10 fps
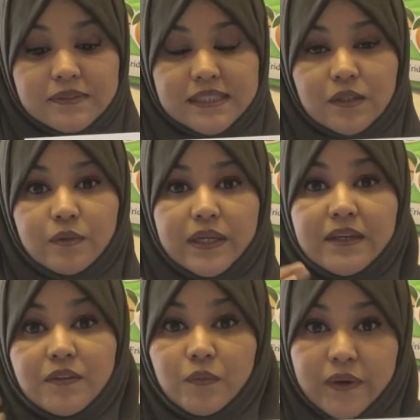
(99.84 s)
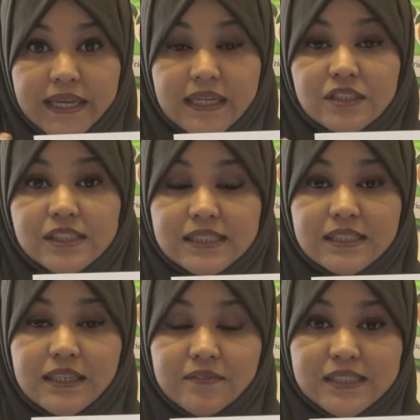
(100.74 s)
So either way,
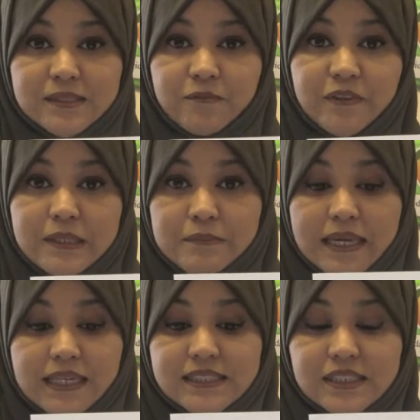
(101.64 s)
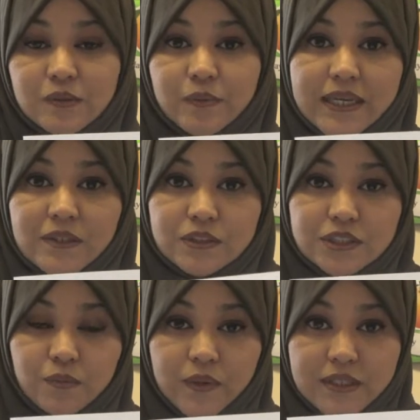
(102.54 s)
just give us some feedback as to
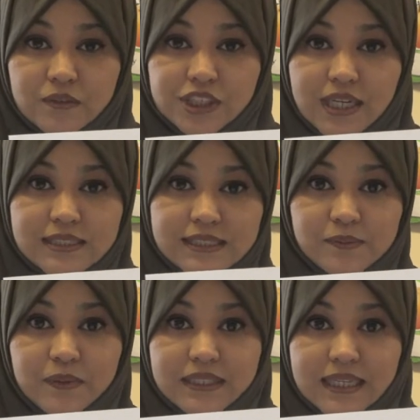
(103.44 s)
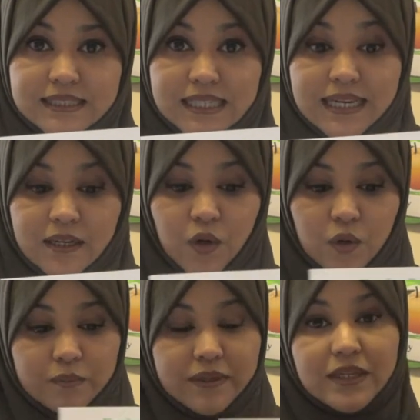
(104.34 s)
where your child is with that at
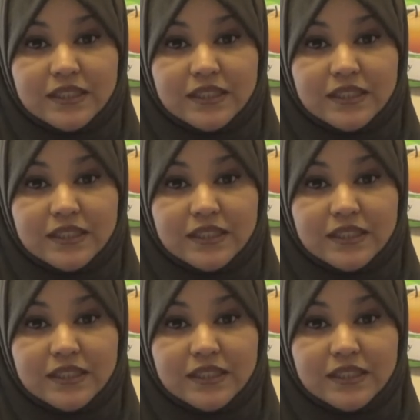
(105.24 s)
home,